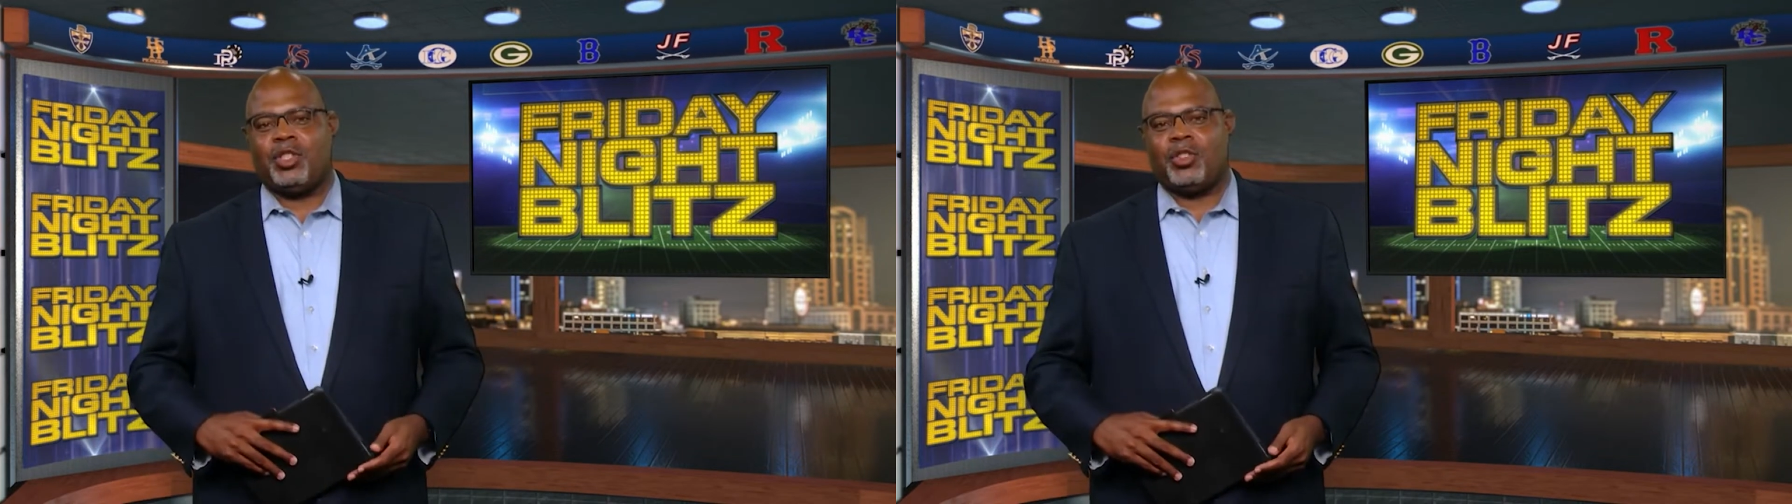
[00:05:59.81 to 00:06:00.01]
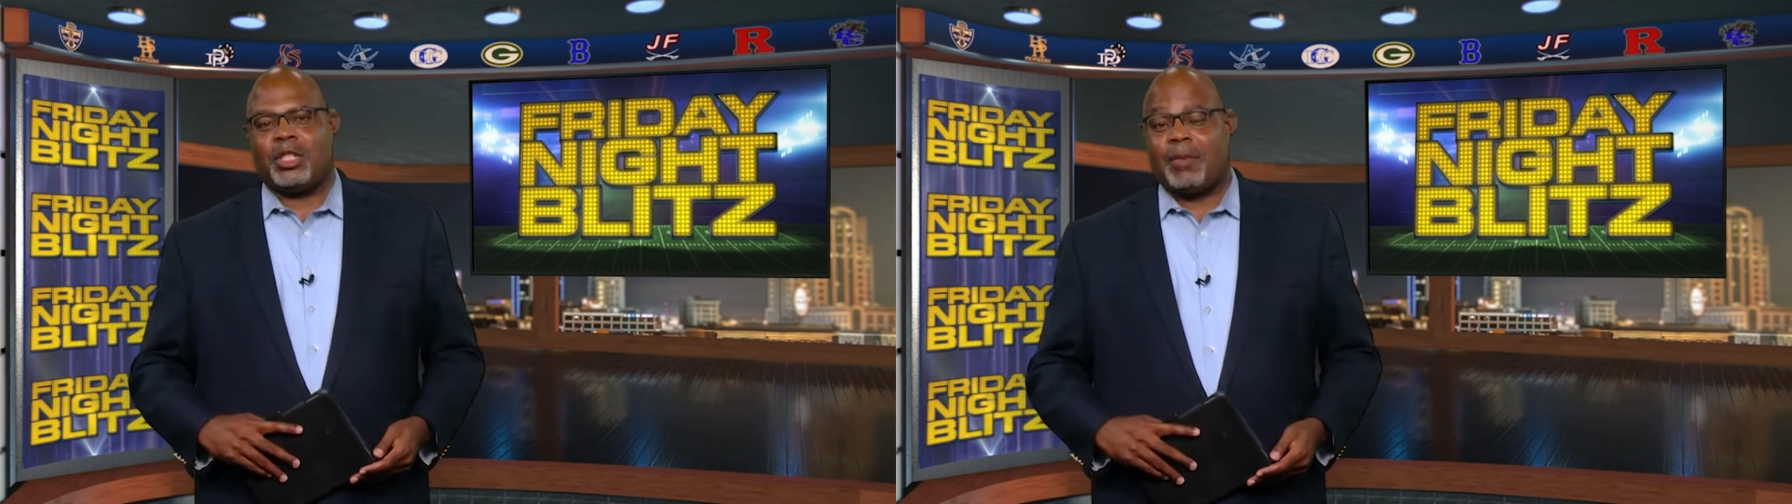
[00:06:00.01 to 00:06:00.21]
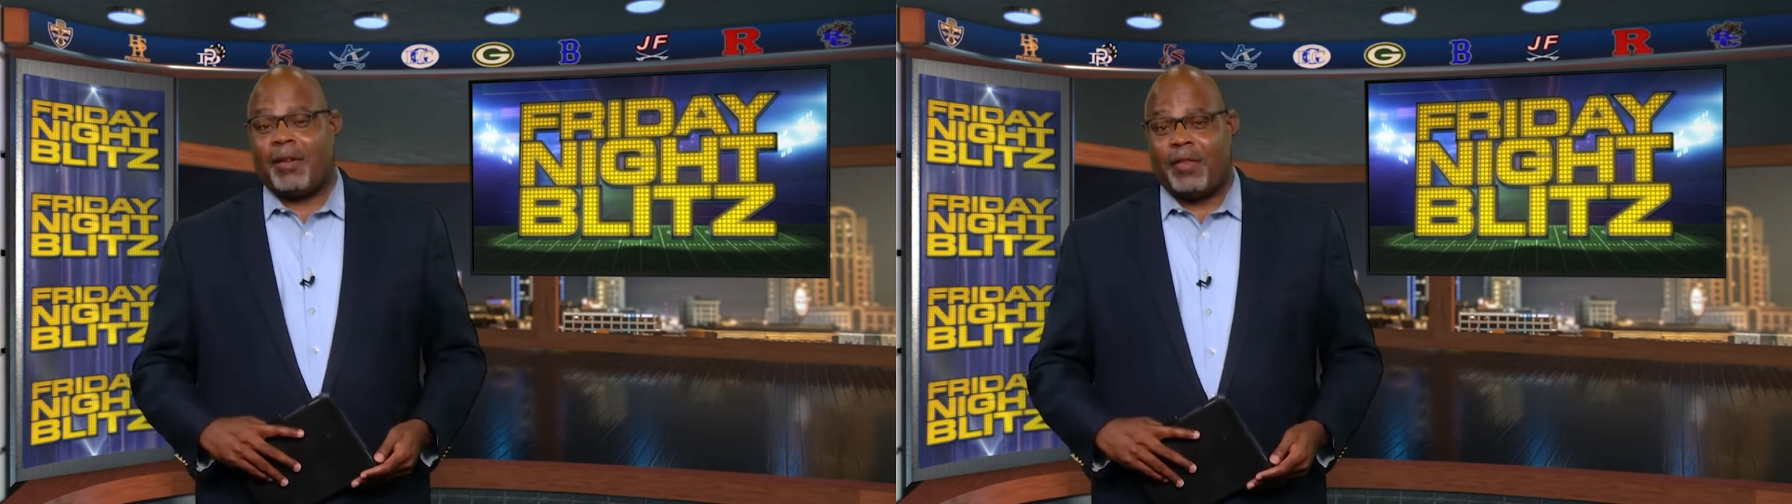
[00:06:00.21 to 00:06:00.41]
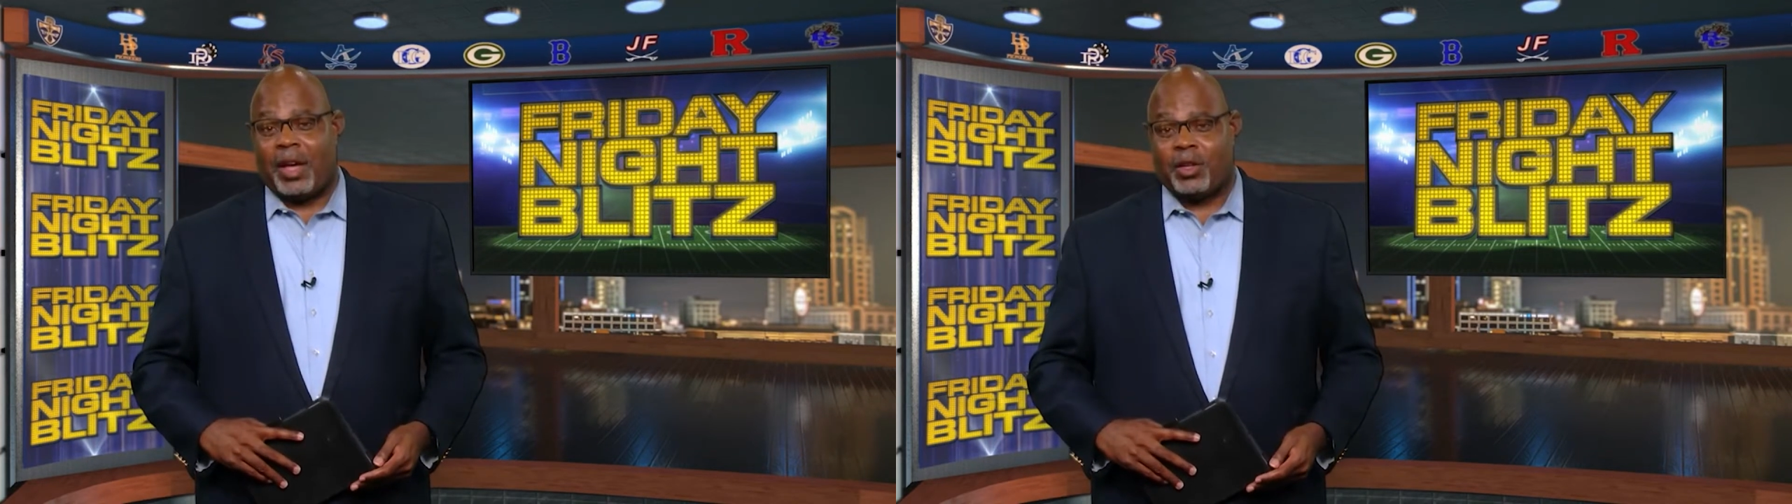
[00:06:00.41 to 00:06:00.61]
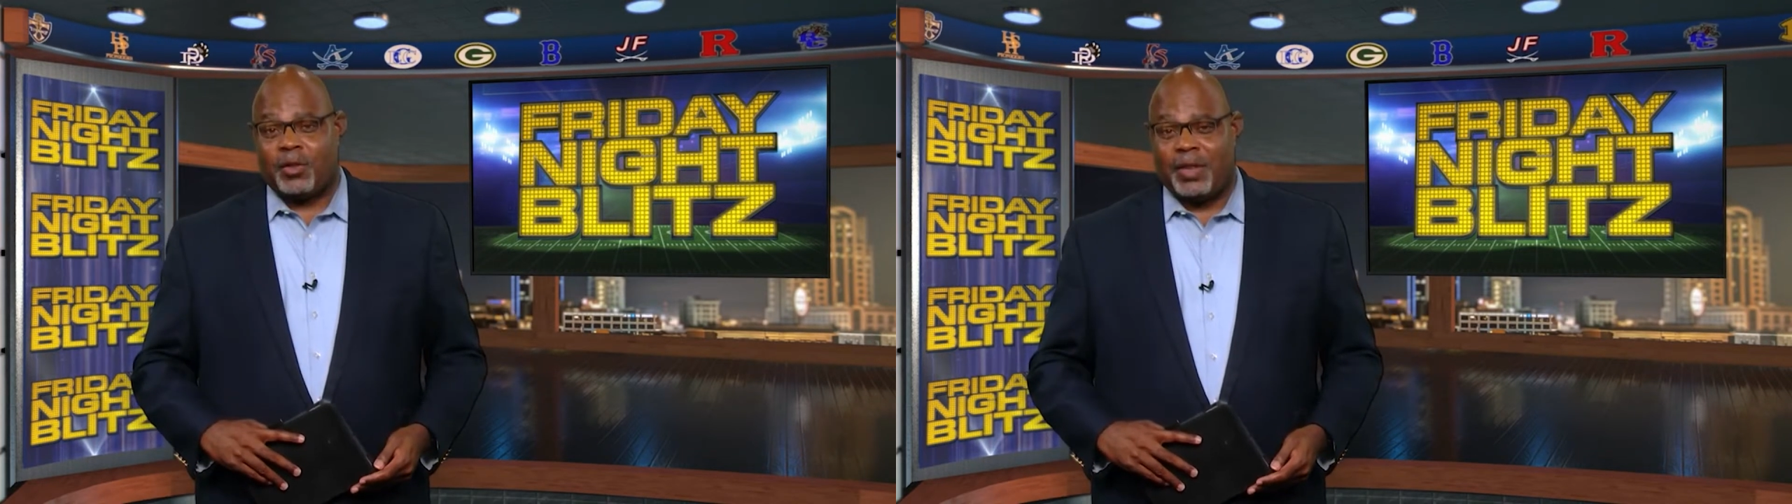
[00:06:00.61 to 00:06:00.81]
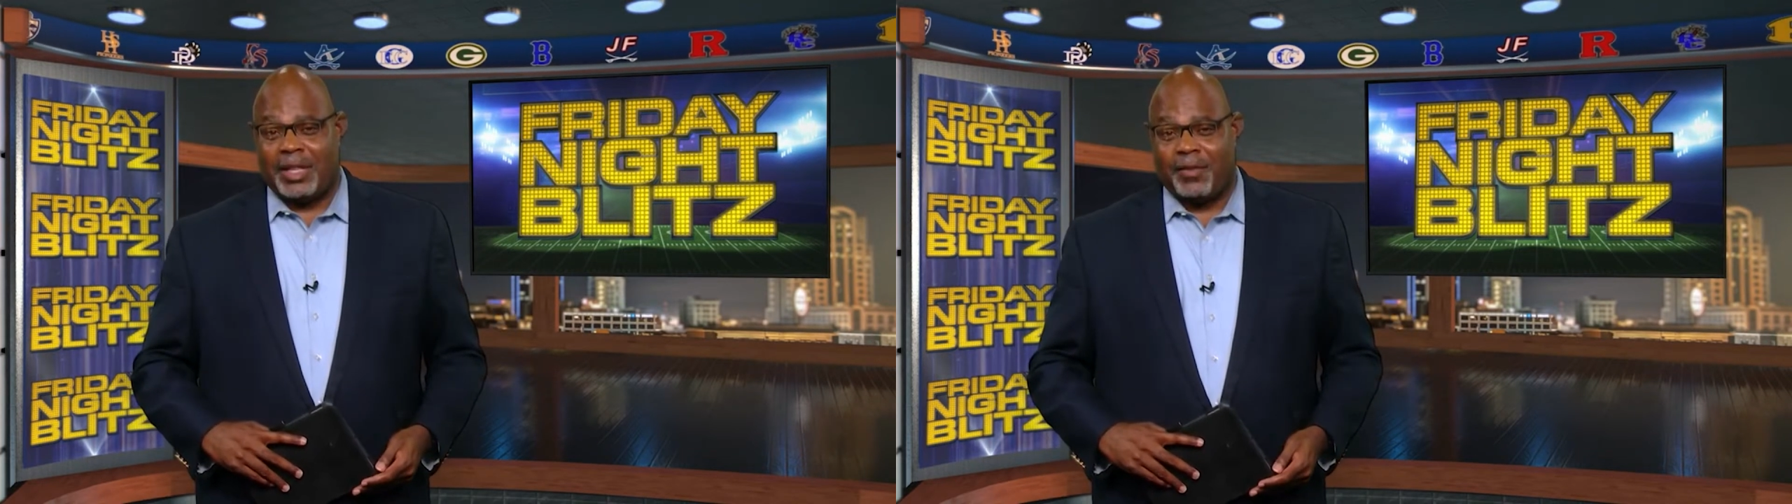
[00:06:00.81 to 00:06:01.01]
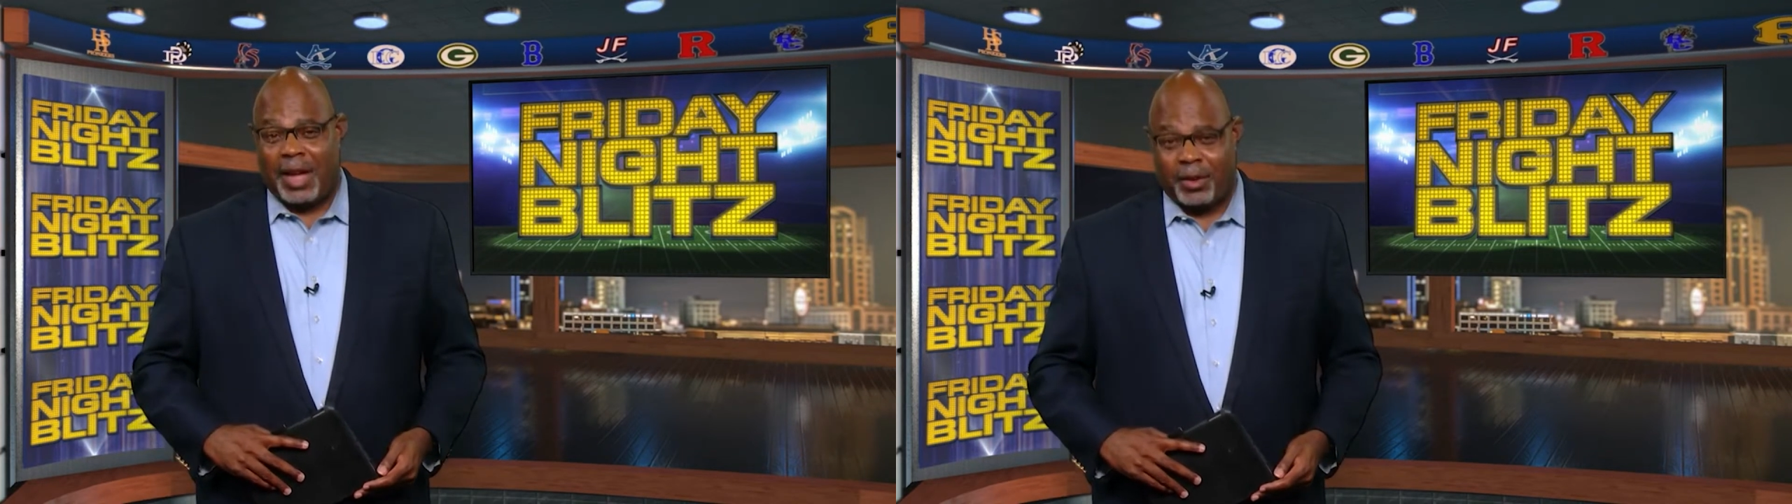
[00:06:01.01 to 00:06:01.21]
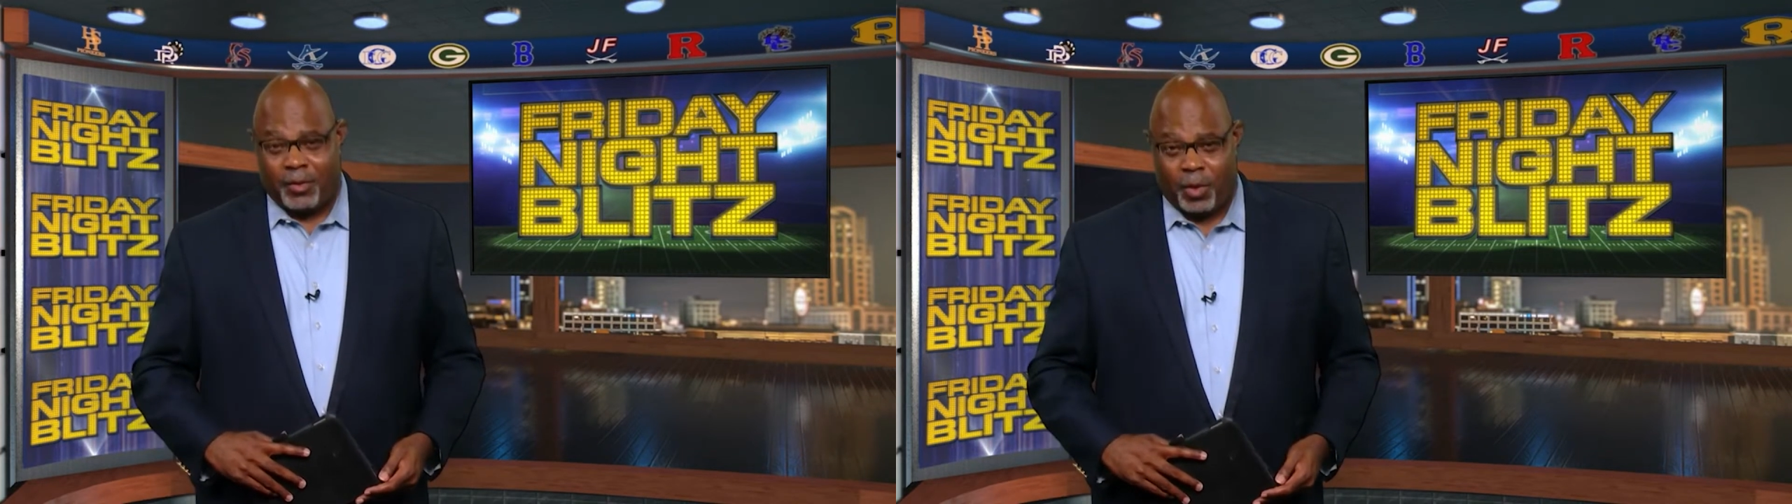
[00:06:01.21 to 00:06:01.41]
II semifinals
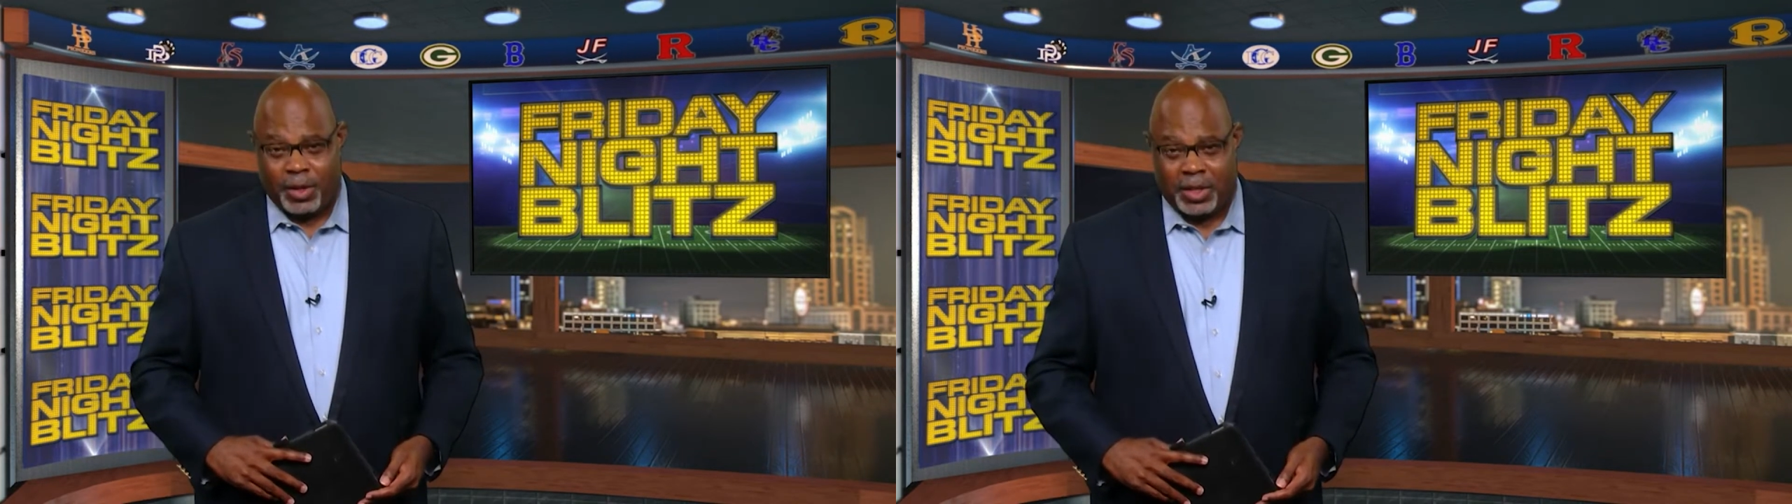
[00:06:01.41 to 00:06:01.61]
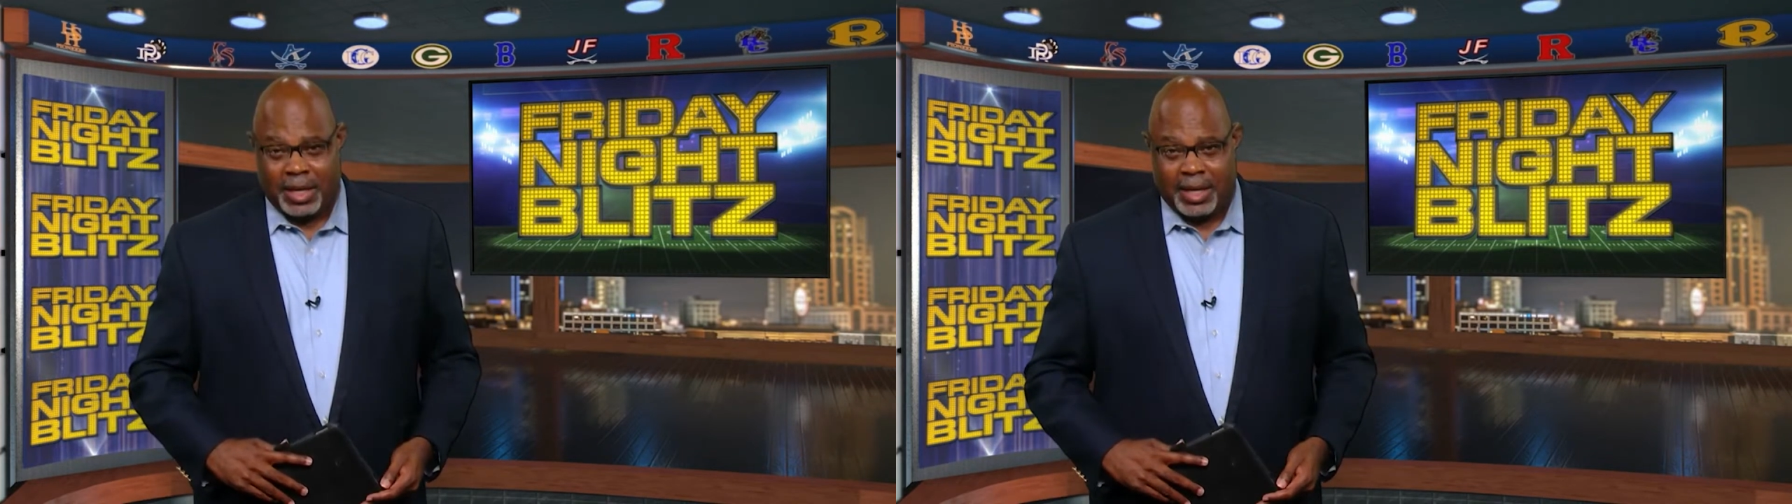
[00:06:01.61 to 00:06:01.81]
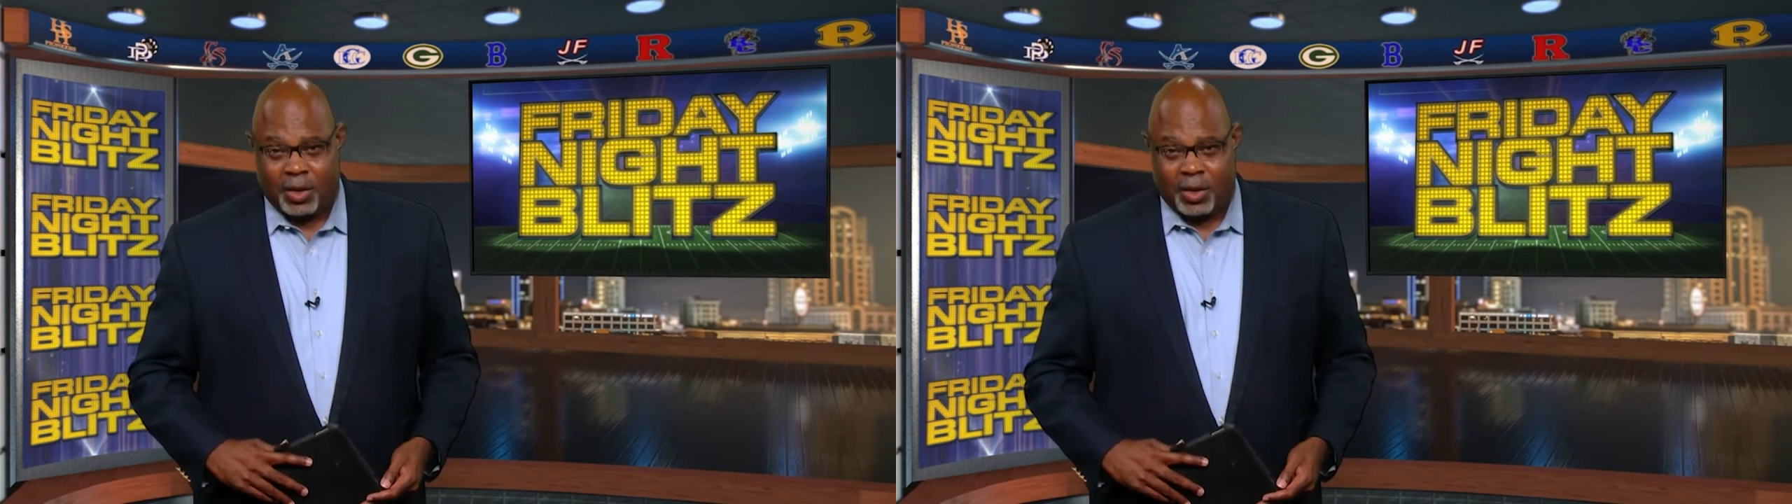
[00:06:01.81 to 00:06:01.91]
55 14.